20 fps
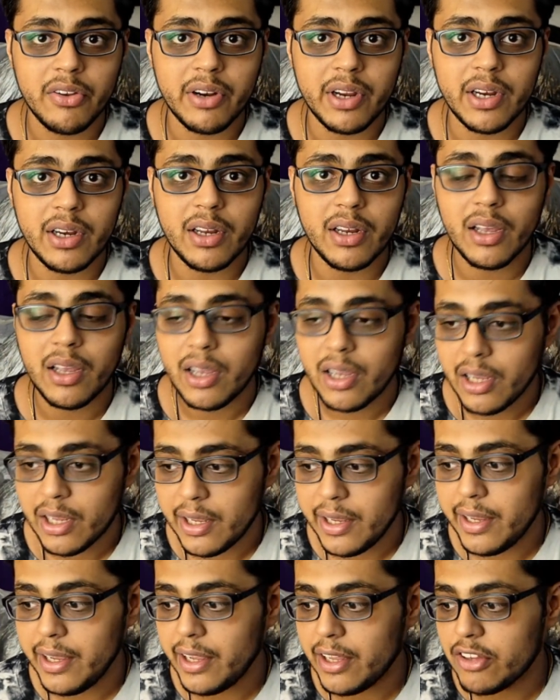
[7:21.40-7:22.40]
Right?
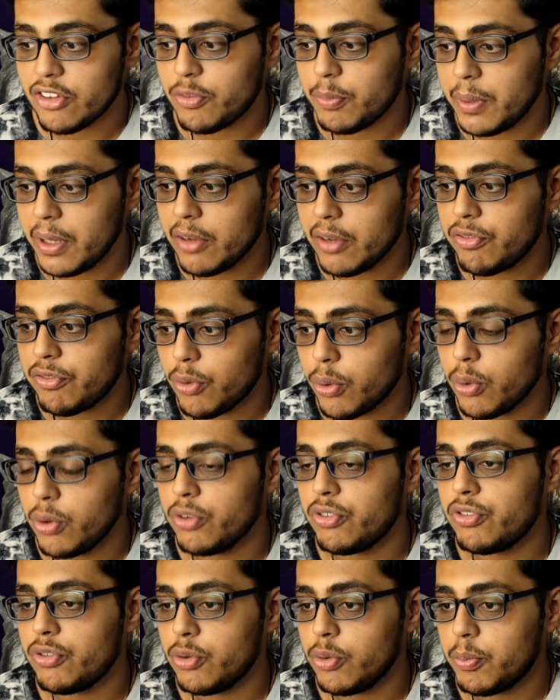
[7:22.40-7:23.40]
He is being
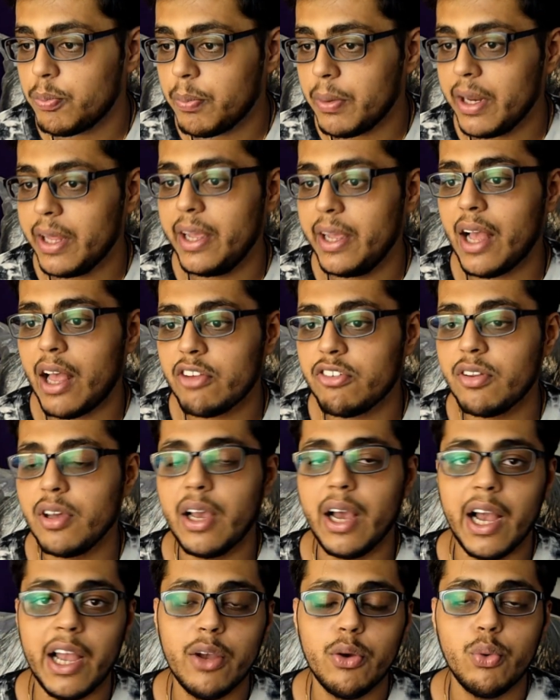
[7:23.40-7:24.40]
forced to play as a
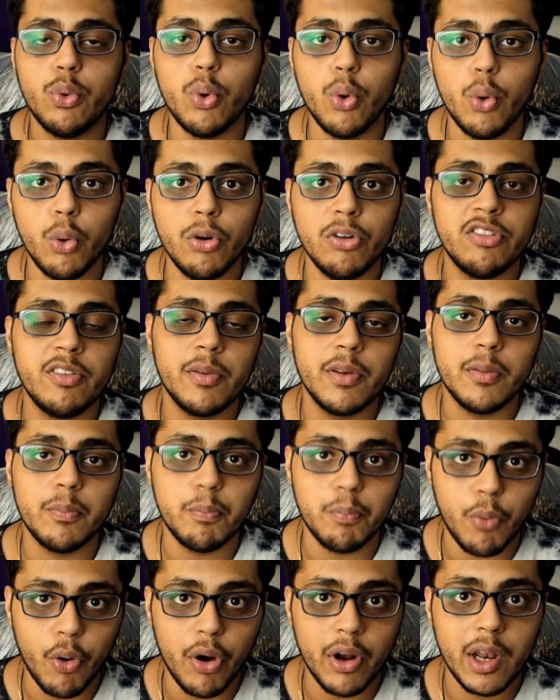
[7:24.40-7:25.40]
guy who pulls the
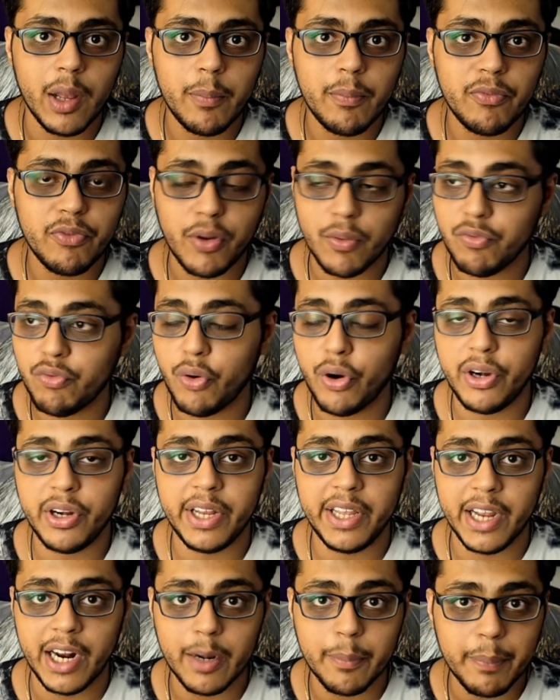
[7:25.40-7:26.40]
ball up from
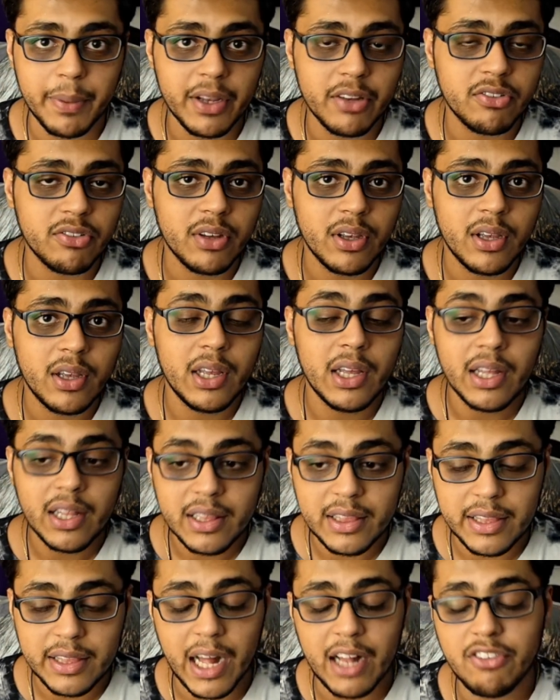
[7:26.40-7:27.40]
40-yard wings.
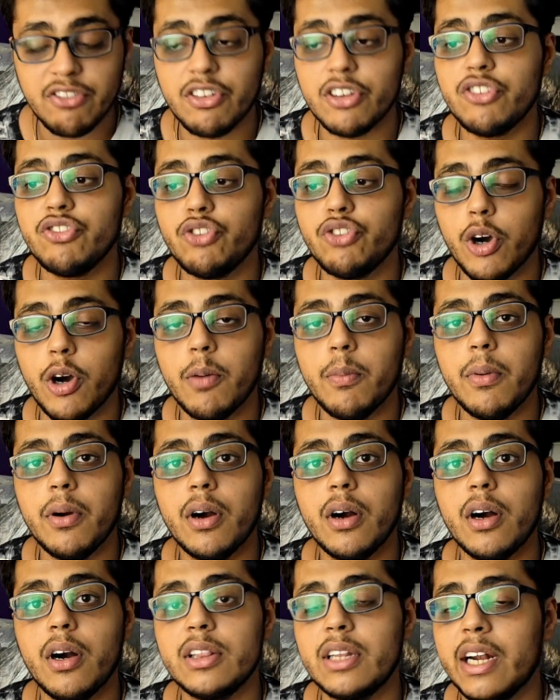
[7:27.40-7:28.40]
That's the job
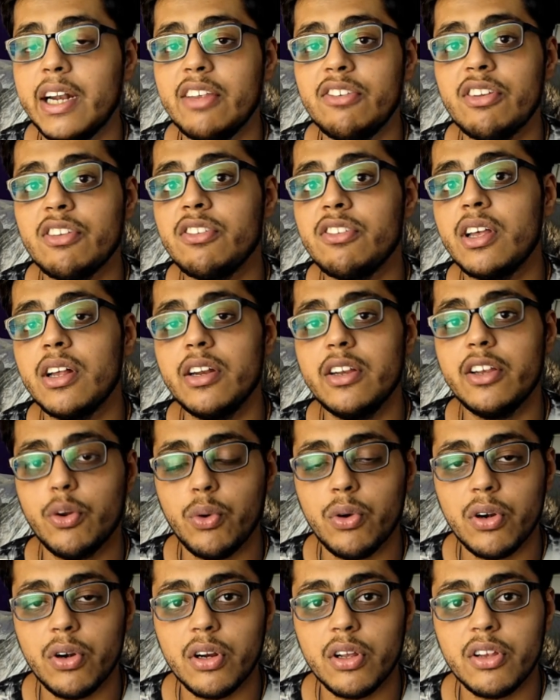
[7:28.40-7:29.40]
a
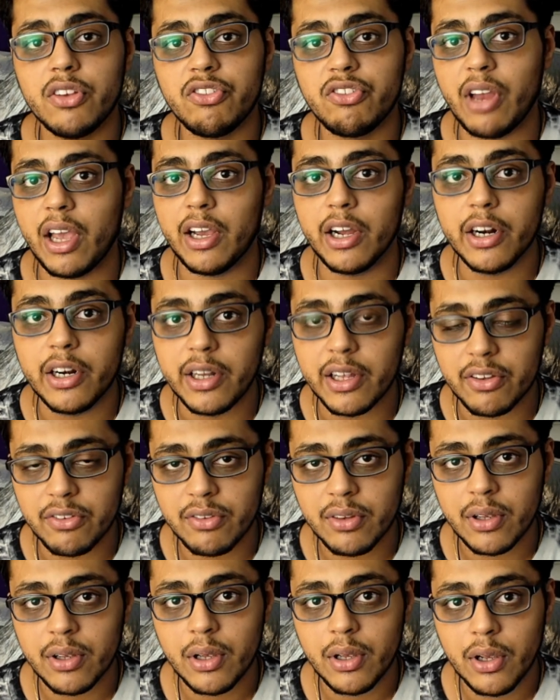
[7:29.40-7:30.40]
36-year-old striker
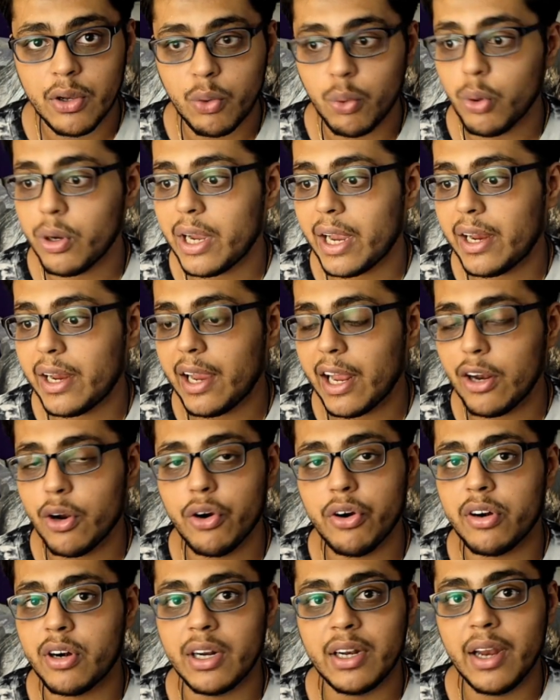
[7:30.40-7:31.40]
does, who
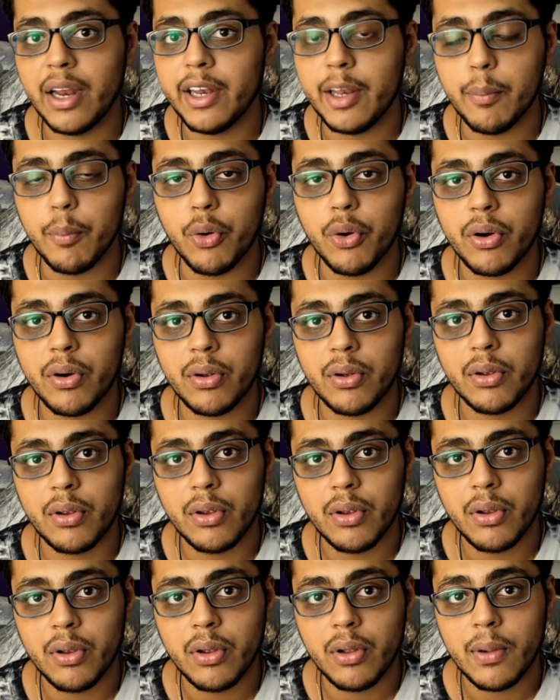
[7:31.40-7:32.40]
cannot run anymore.
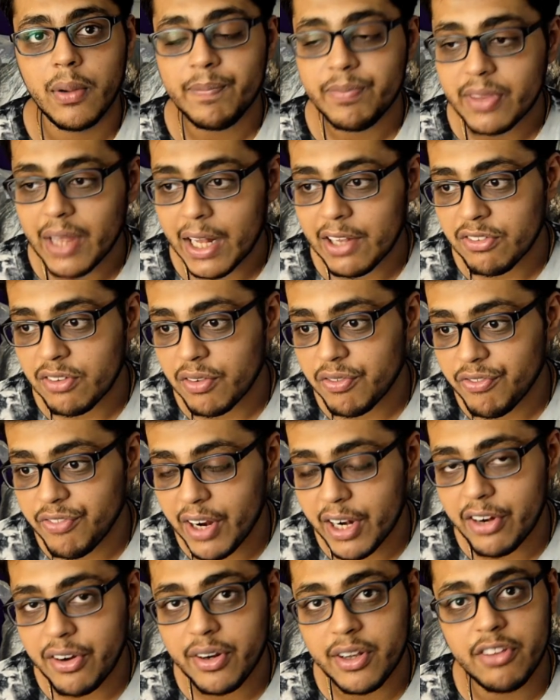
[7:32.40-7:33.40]
That's a
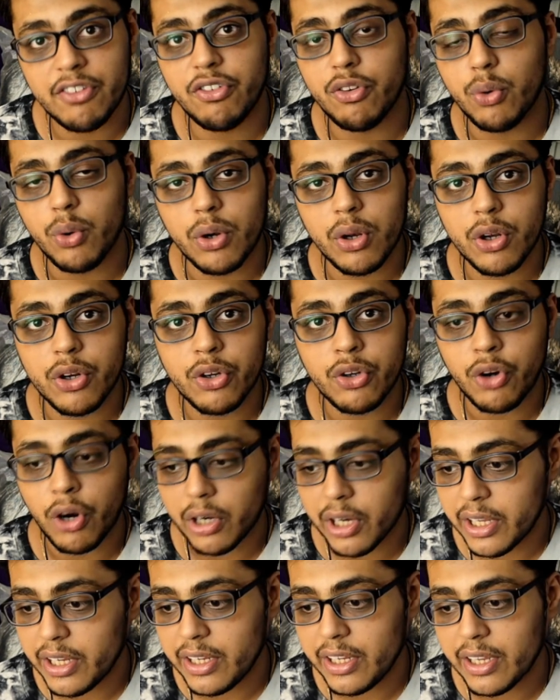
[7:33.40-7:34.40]
veteran's role,
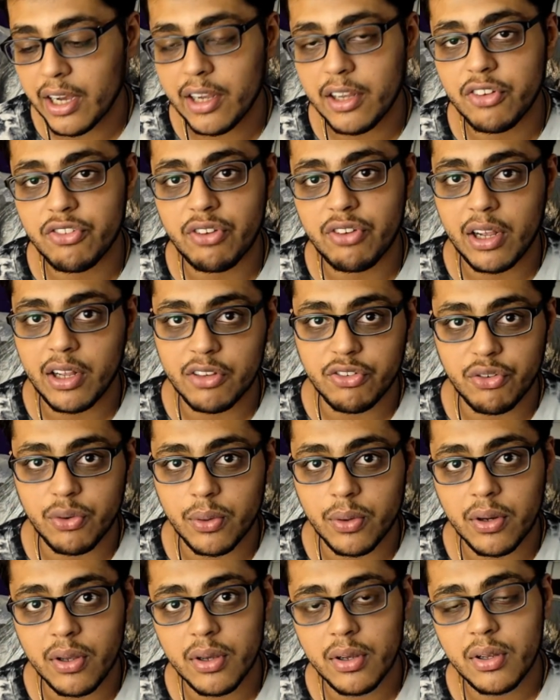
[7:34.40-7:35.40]
not a young striker's
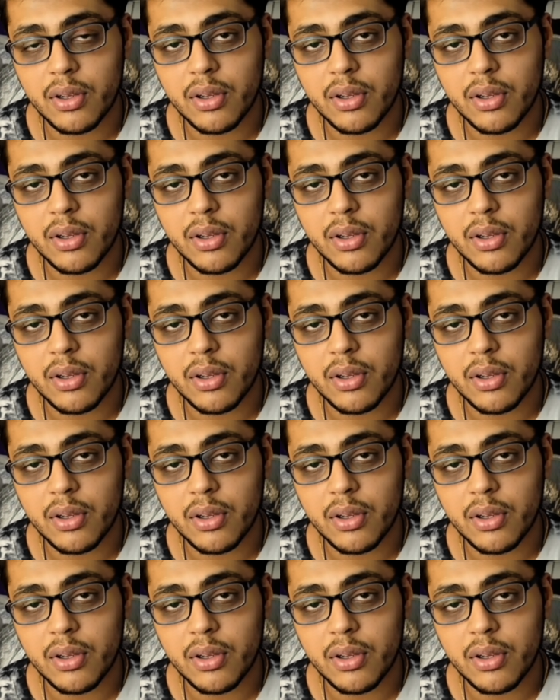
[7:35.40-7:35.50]
role.